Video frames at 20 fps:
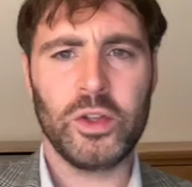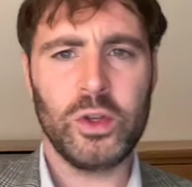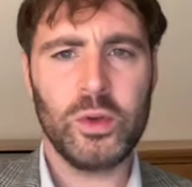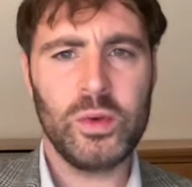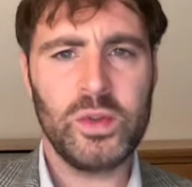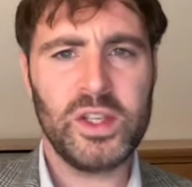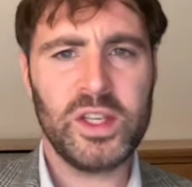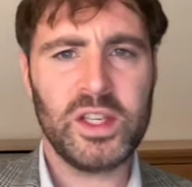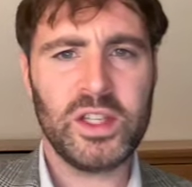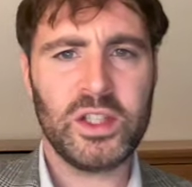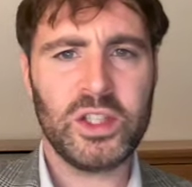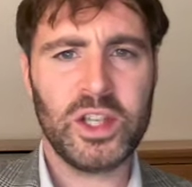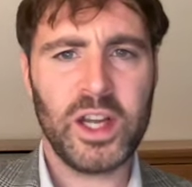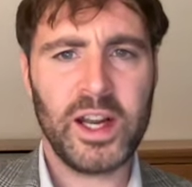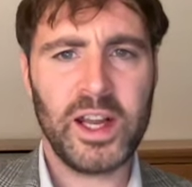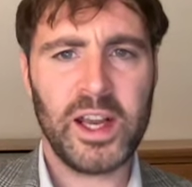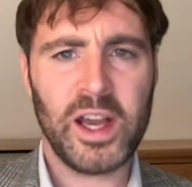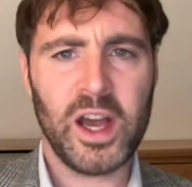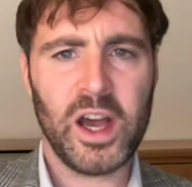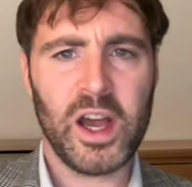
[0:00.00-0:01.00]
using
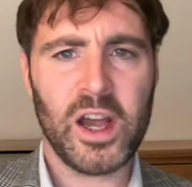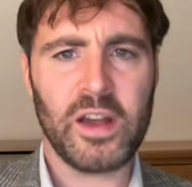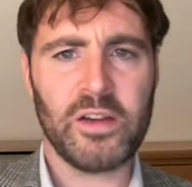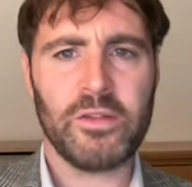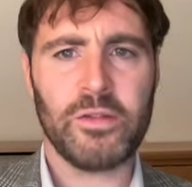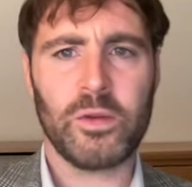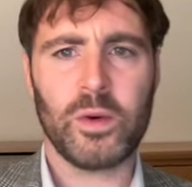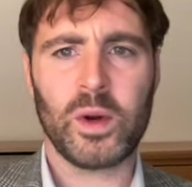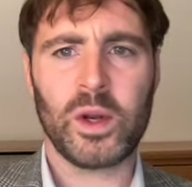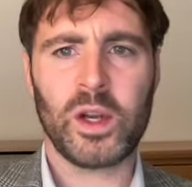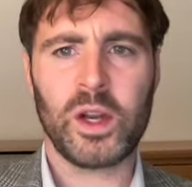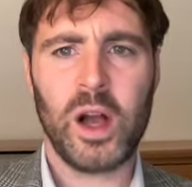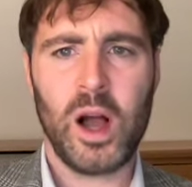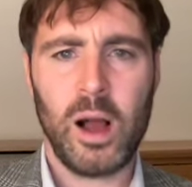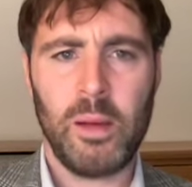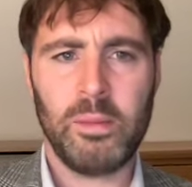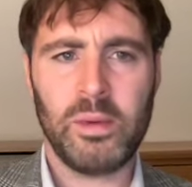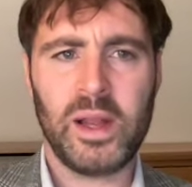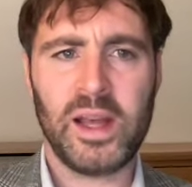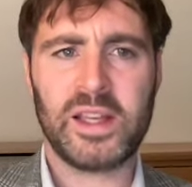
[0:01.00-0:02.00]
GenAI for a
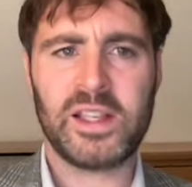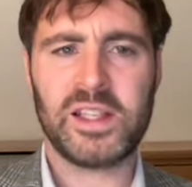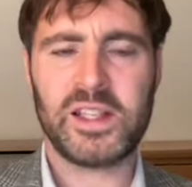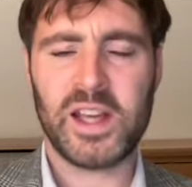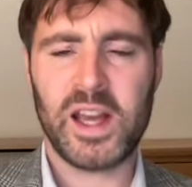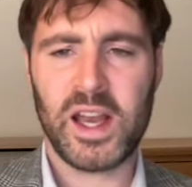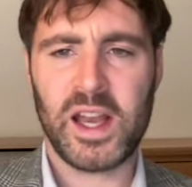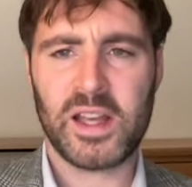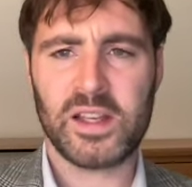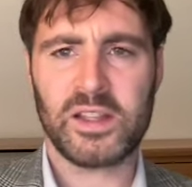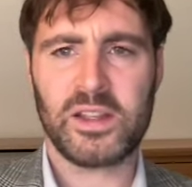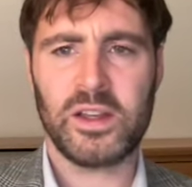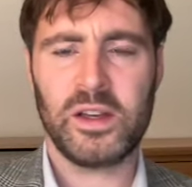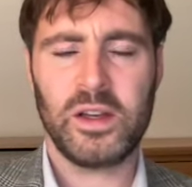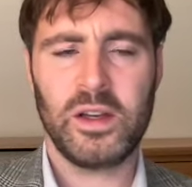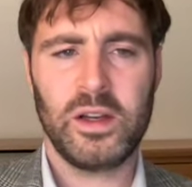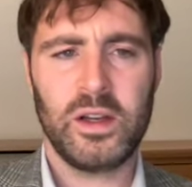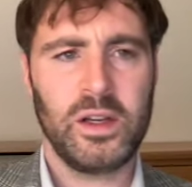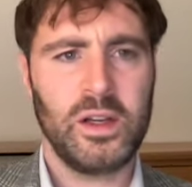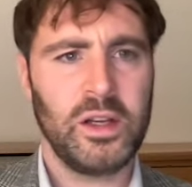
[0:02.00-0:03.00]
complex task,
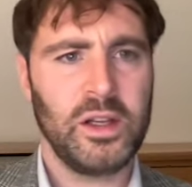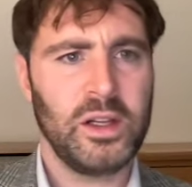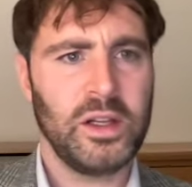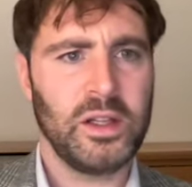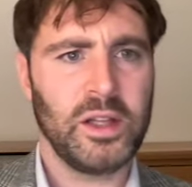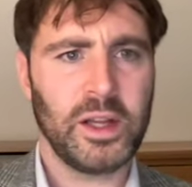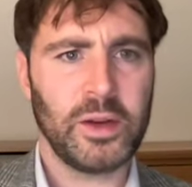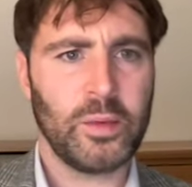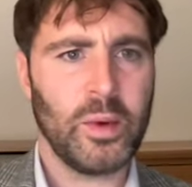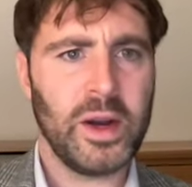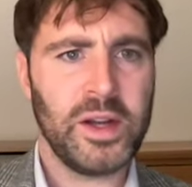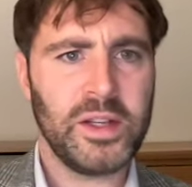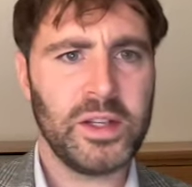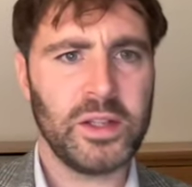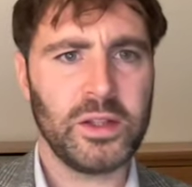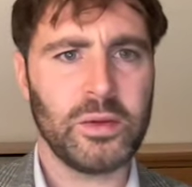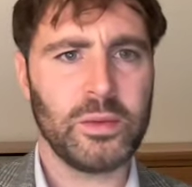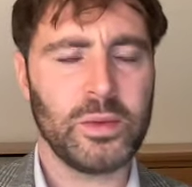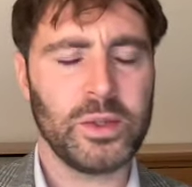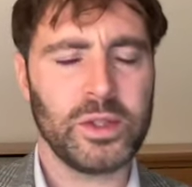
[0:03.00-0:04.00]
like writing
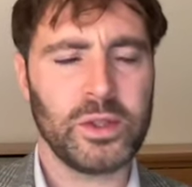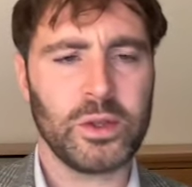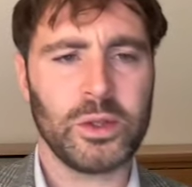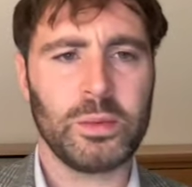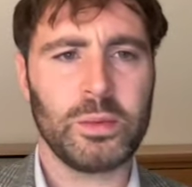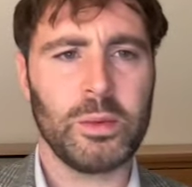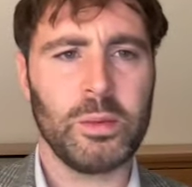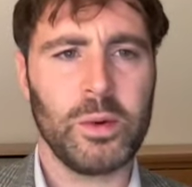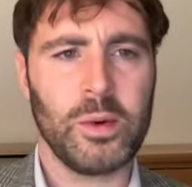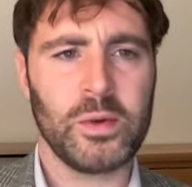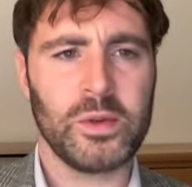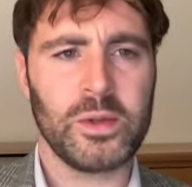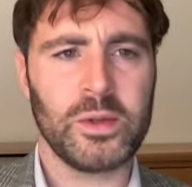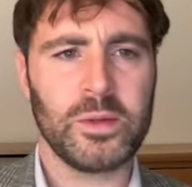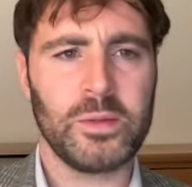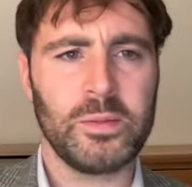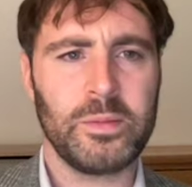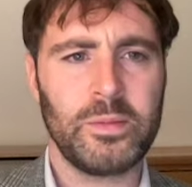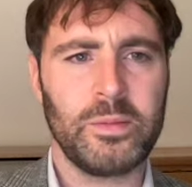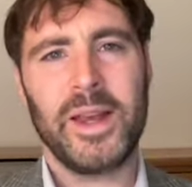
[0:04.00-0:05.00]
the research proposal.
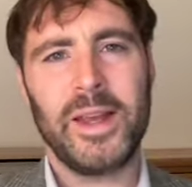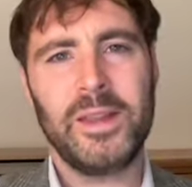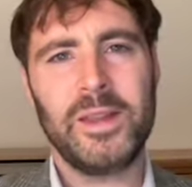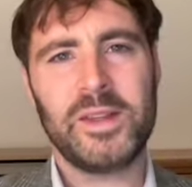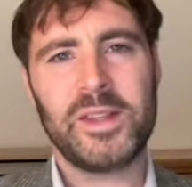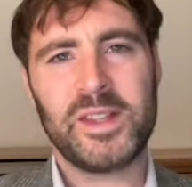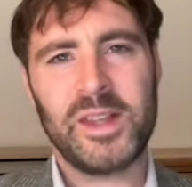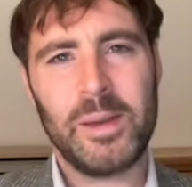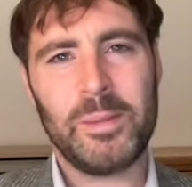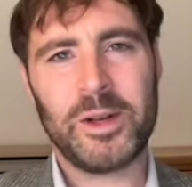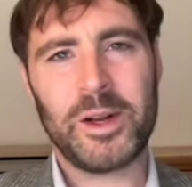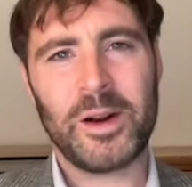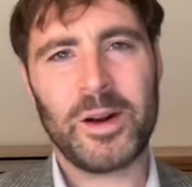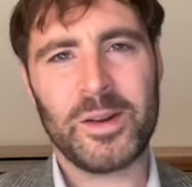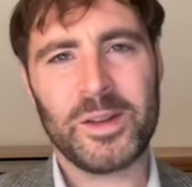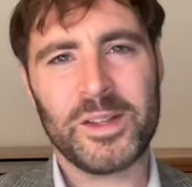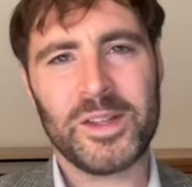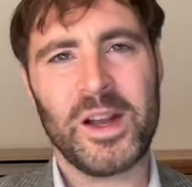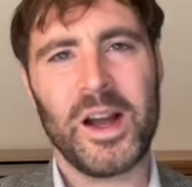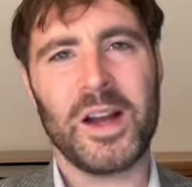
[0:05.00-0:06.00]
In the
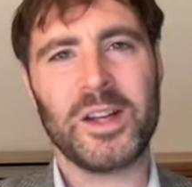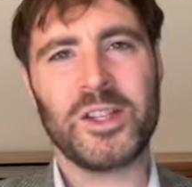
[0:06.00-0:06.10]
seminars, I